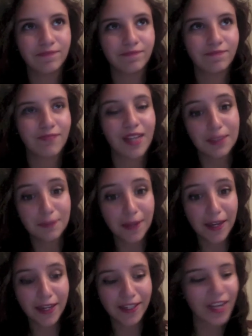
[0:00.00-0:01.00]

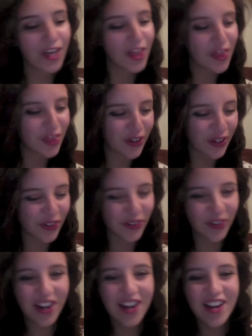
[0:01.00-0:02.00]
explained
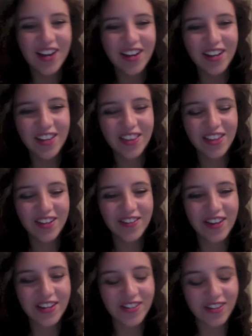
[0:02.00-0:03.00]
through the
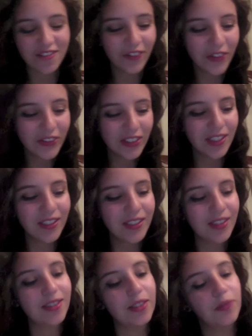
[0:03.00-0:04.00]
equation voltage
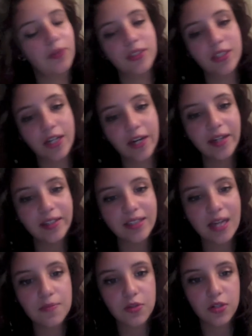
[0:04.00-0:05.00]
is equal to current
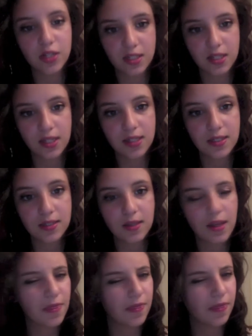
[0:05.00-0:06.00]
times resistance.
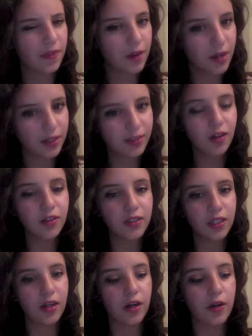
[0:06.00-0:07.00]
It's
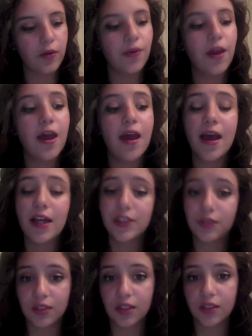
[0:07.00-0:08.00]
also known as
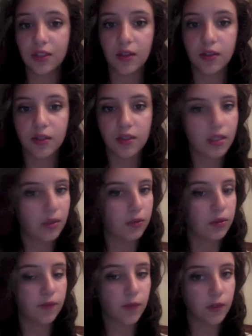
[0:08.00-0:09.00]
resistance is
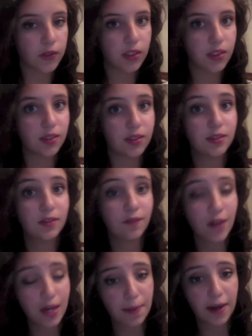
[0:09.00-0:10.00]
equal to voltage
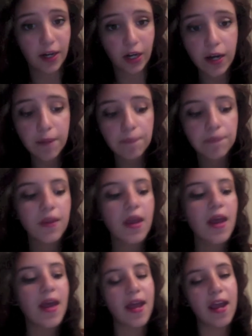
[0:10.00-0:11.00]
divided by current,
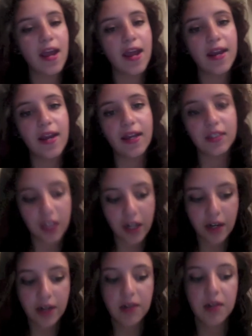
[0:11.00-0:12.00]
and as
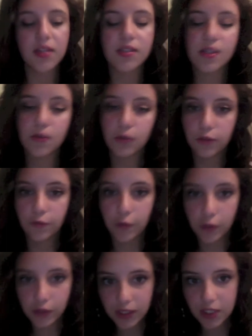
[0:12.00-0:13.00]
current is equal to
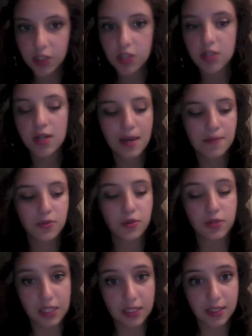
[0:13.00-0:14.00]
voltage times
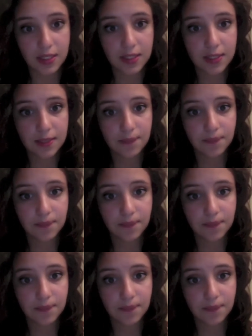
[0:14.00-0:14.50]
resistance.